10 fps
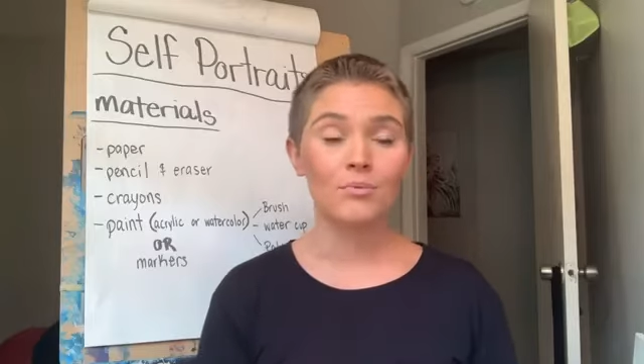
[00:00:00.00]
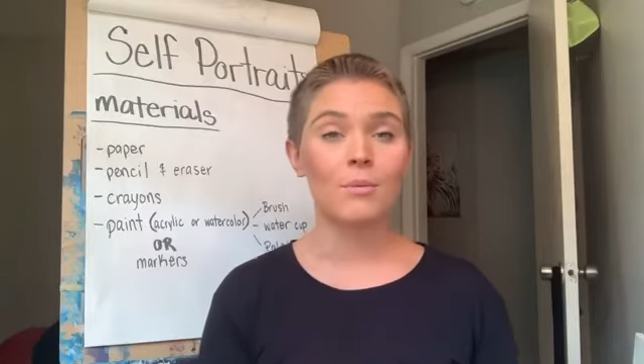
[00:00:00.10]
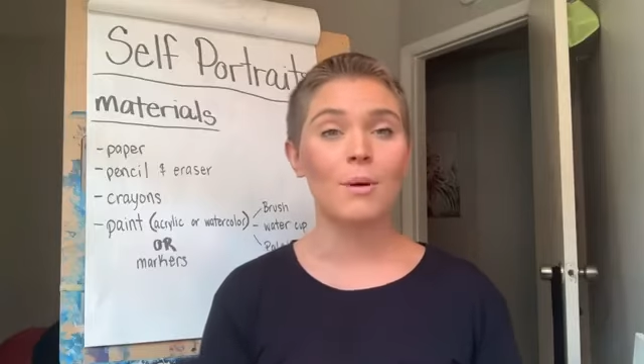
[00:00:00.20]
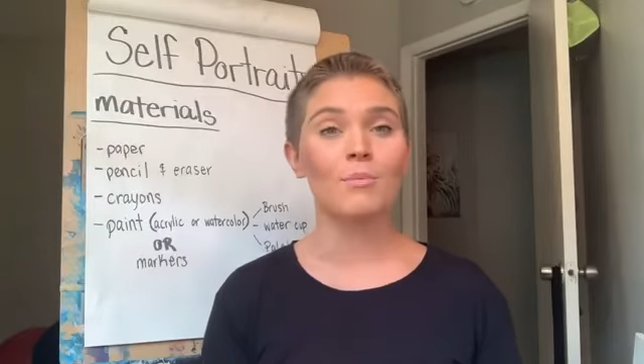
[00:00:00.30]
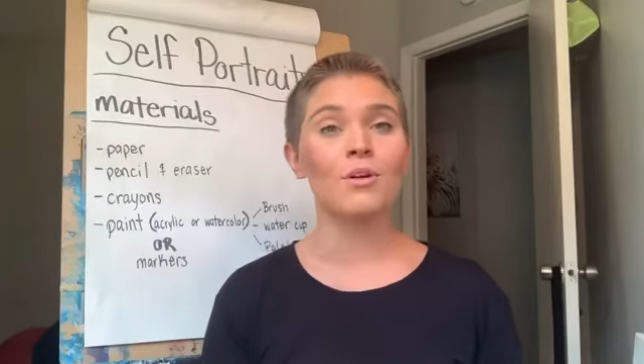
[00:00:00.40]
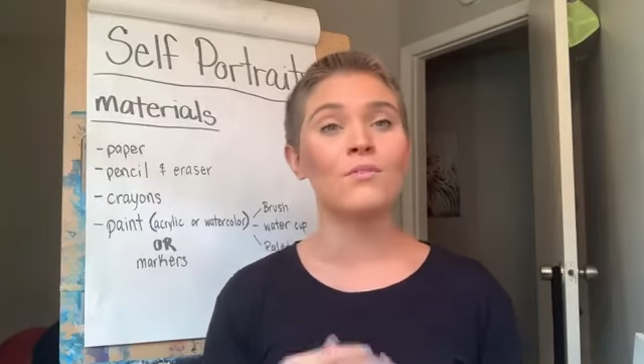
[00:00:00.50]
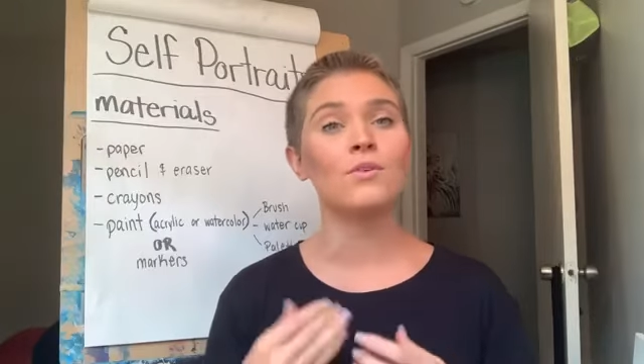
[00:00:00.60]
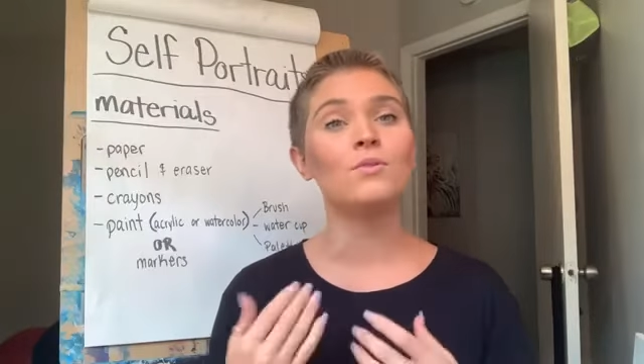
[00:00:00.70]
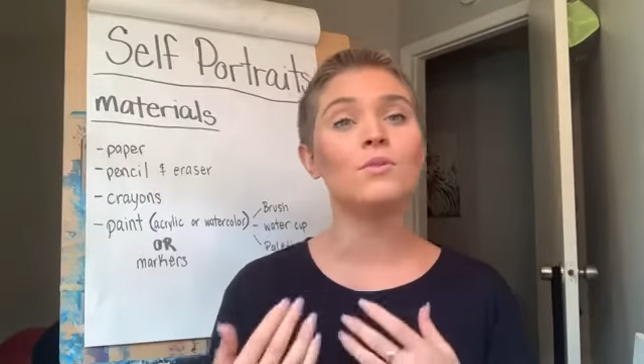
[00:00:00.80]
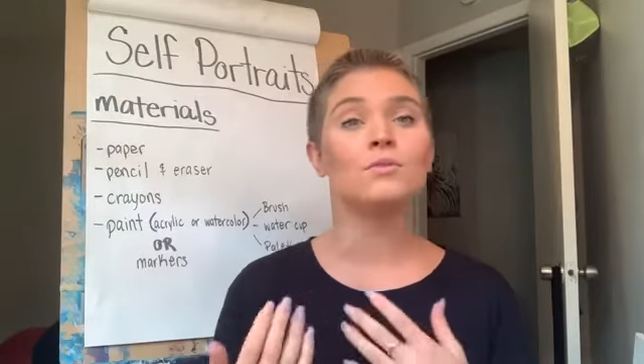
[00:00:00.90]
Remember, if
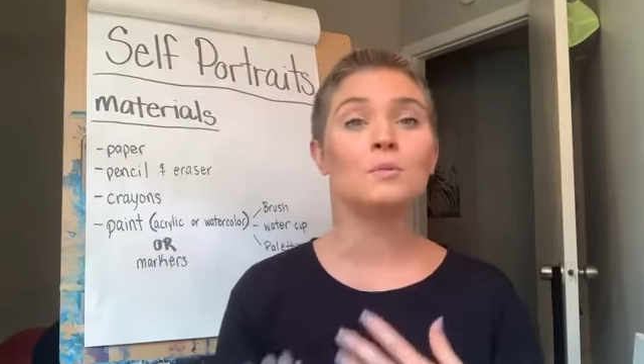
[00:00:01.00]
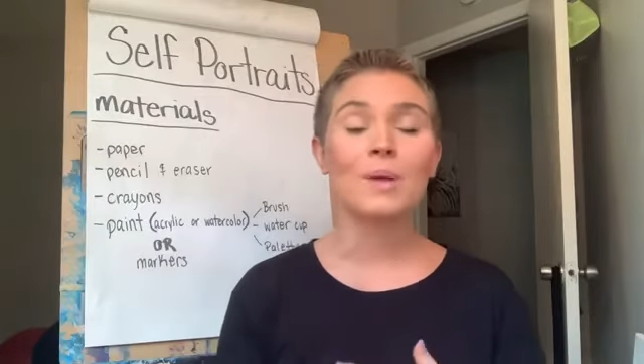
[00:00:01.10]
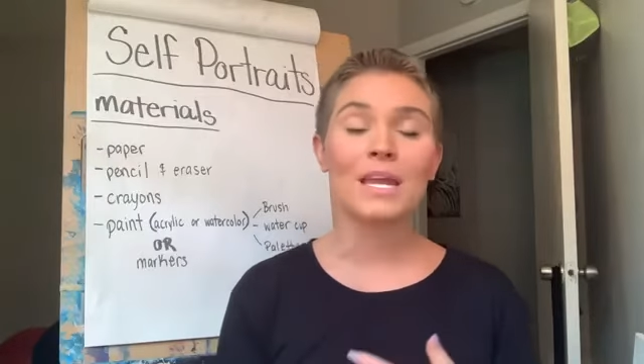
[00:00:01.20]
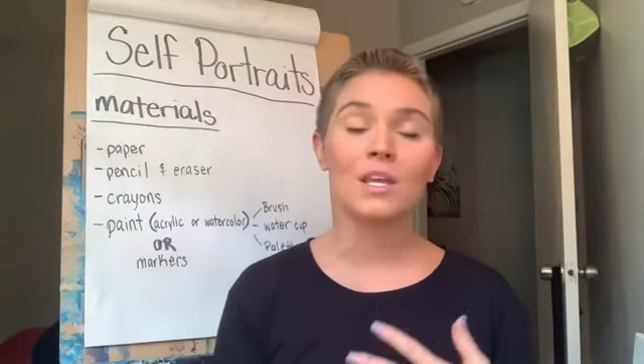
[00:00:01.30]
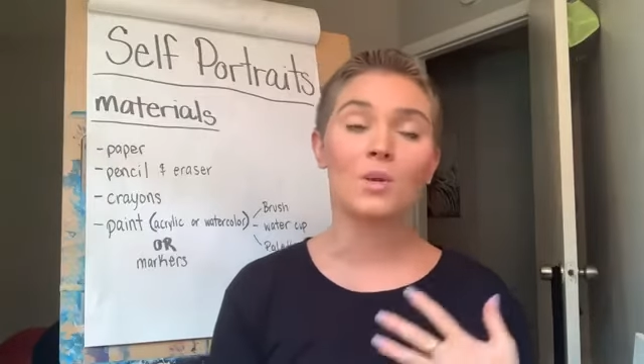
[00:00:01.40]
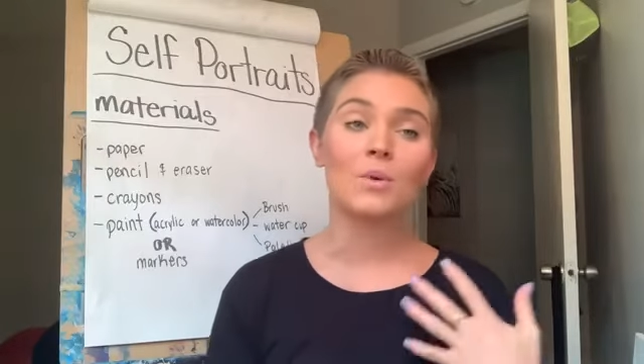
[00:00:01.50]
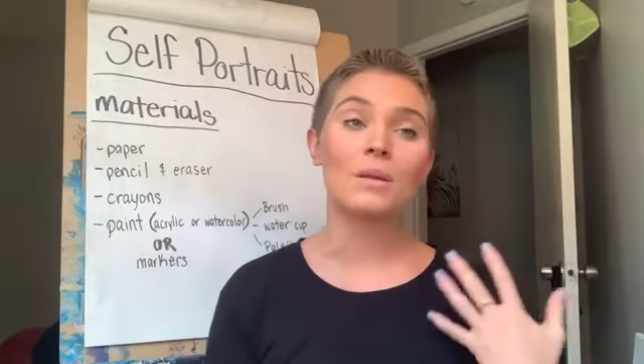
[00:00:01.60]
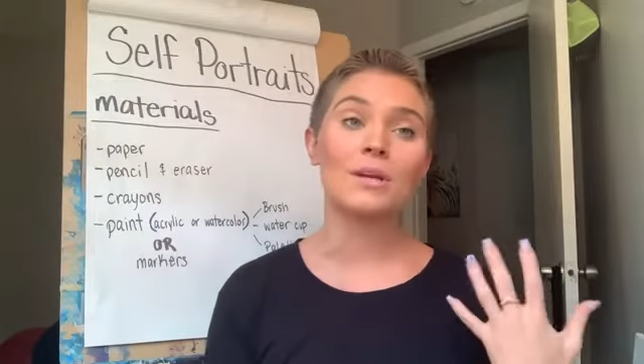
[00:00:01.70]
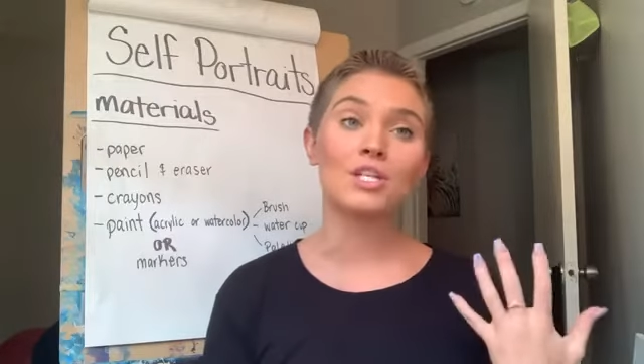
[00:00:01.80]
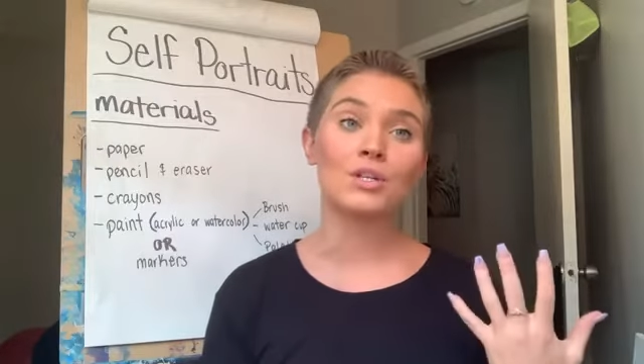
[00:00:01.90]
you use paint, you want to
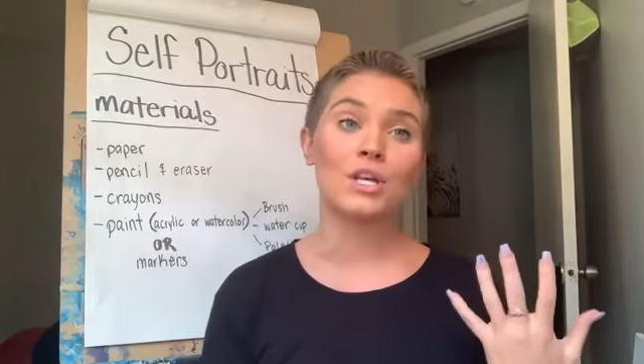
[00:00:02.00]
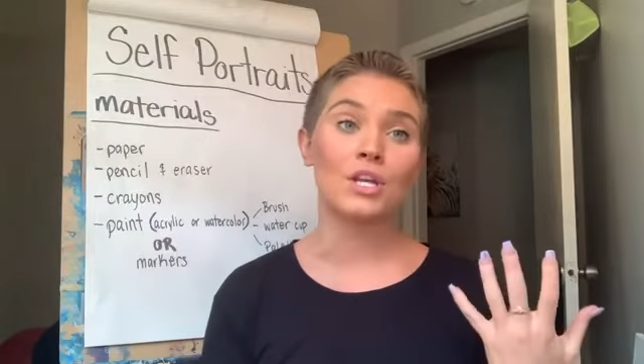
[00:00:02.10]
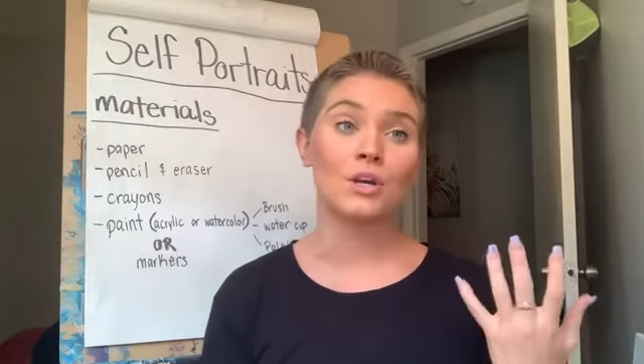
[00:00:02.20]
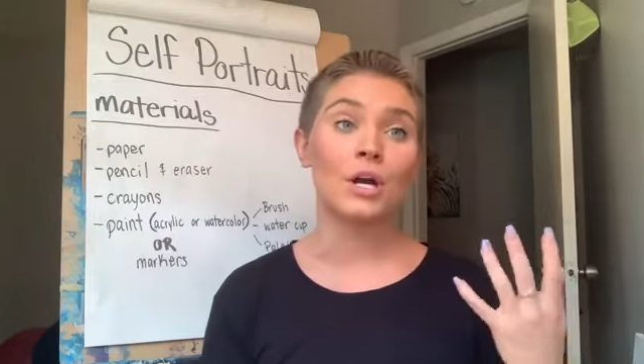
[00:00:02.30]
make sure that your